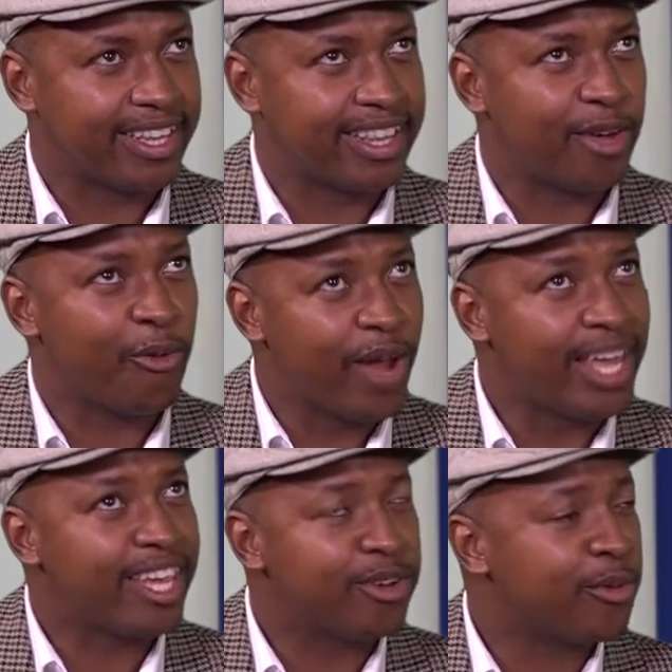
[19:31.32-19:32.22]
the
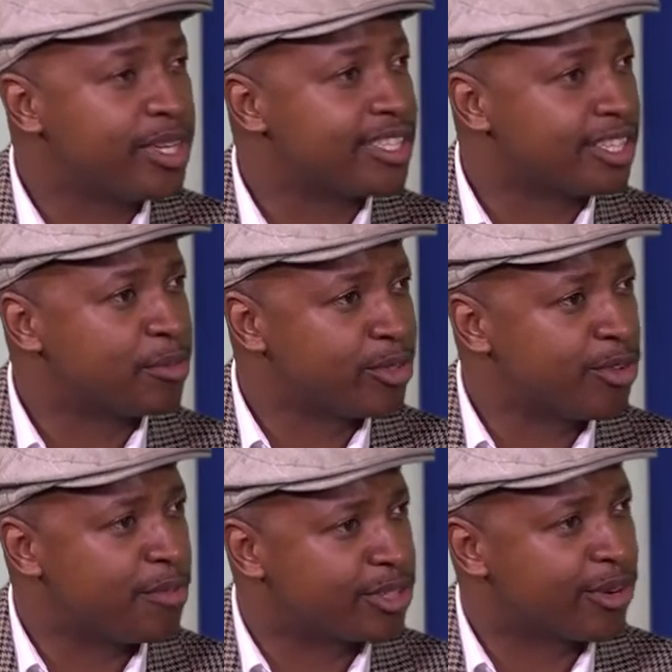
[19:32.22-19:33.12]
way in which there's been
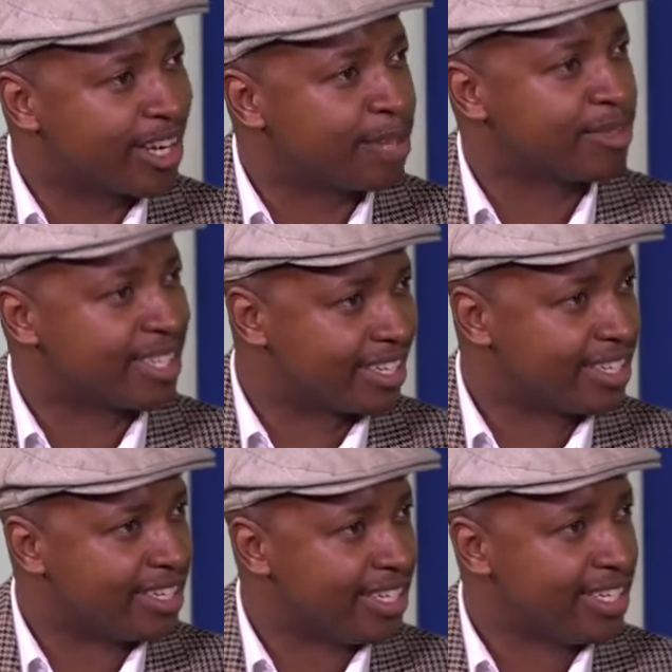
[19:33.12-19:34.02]
so much corruption
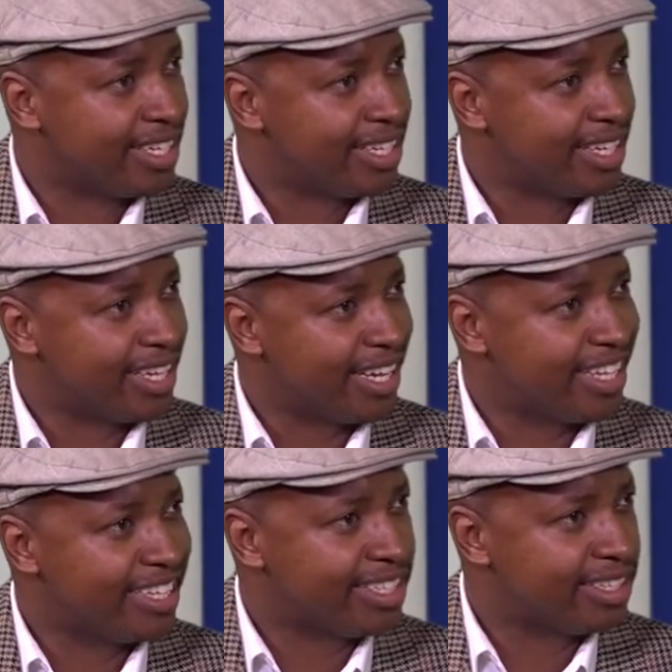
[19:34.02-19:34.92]
mm.
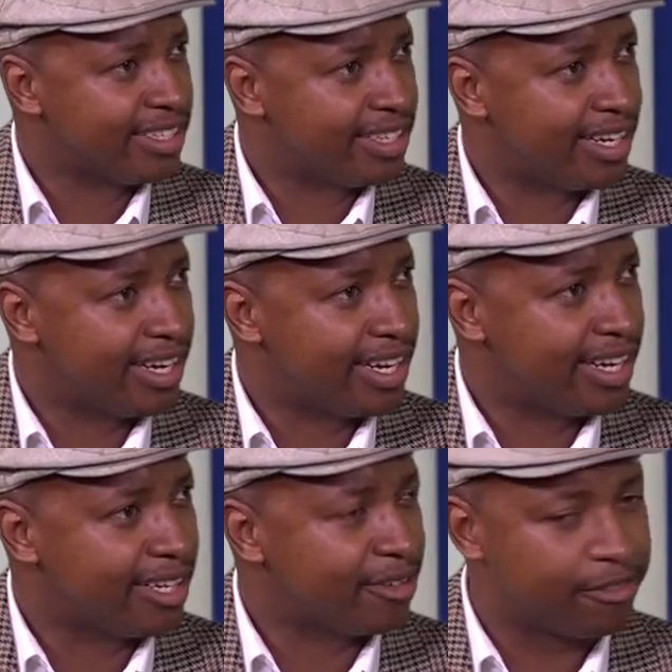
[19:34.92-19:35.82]
in
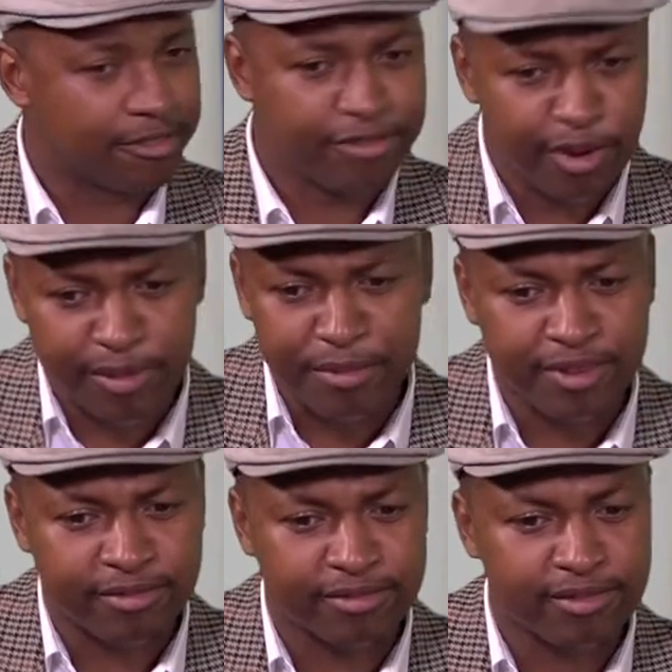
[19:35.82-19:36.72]
from I
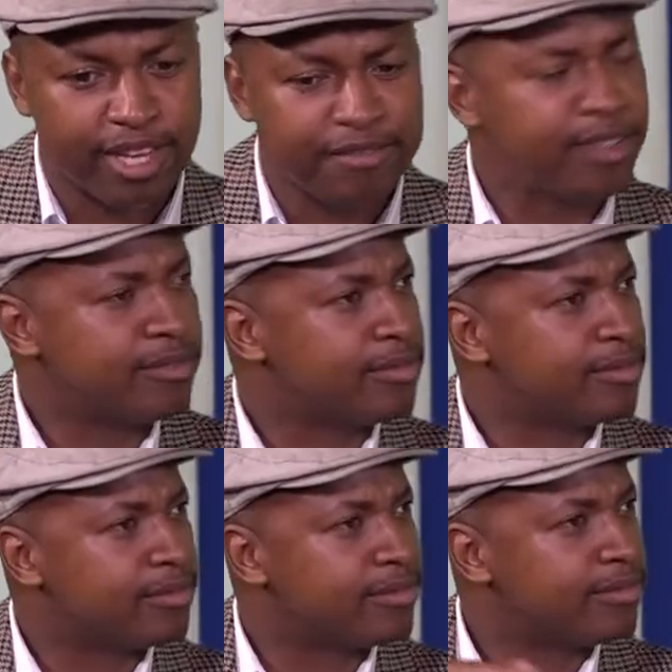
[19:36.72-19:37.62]
mean even
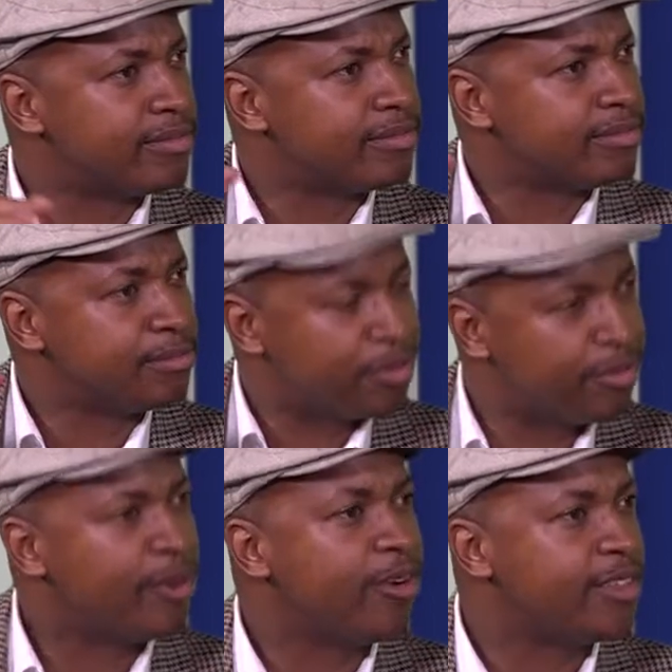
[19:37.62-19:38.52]

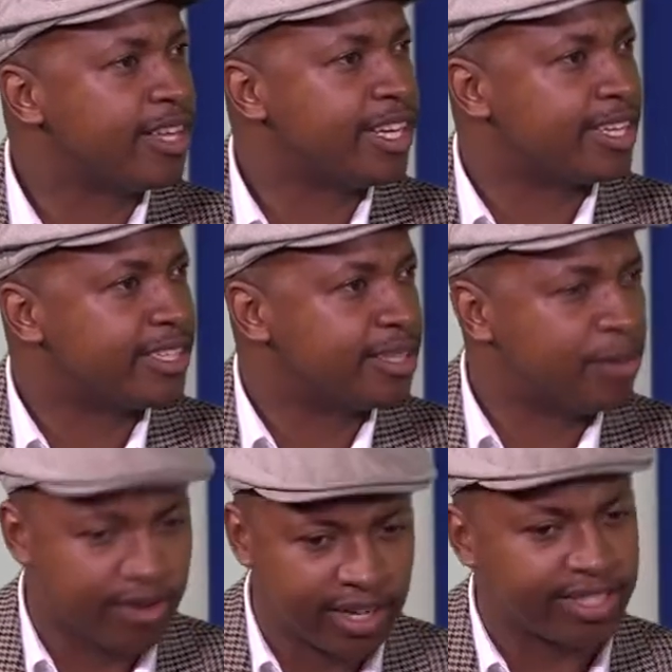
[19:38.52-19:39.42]
before the
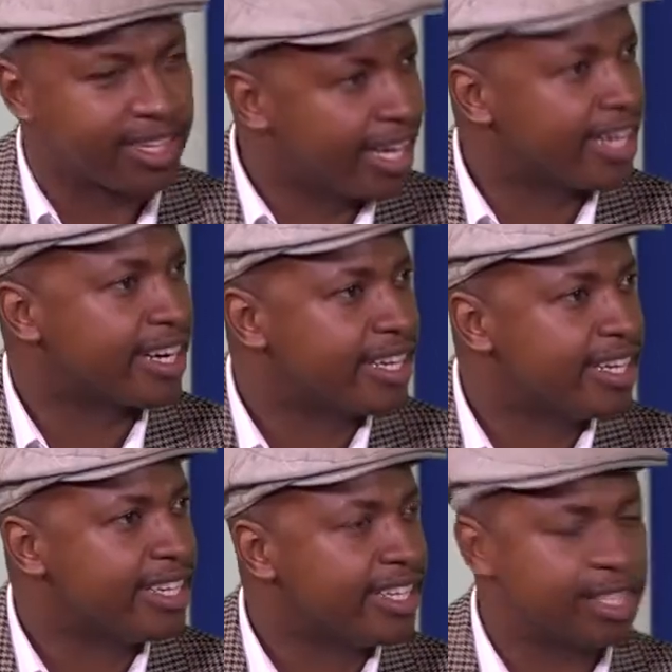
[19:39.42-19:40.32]
democratic era, mm.
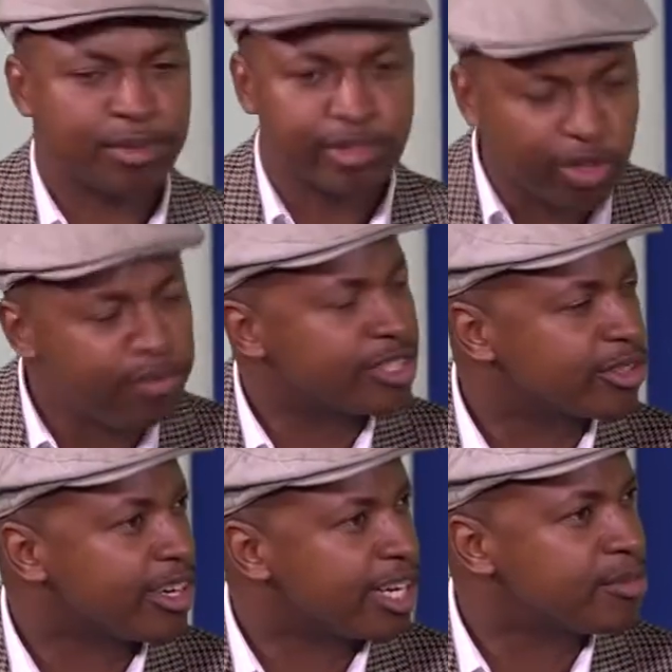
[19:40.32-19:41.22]
there's been so much
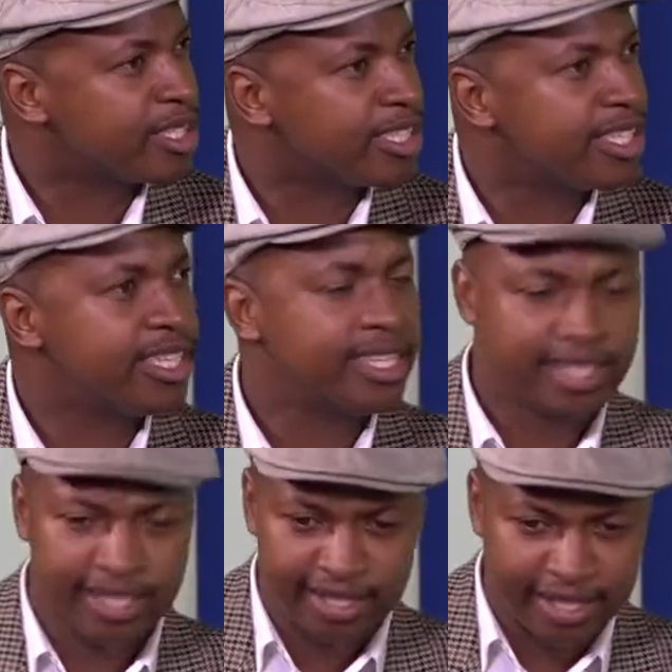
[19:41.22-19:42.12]
corruption. True,
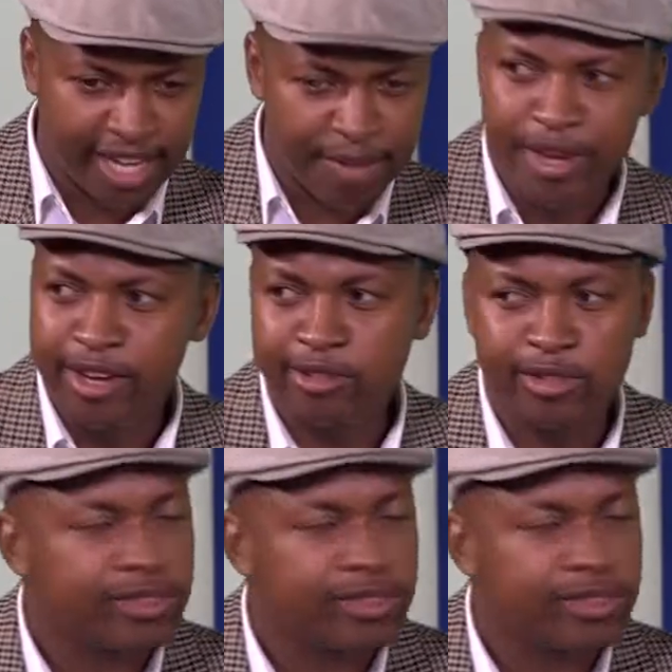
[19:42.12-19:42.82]
true, true. Coming into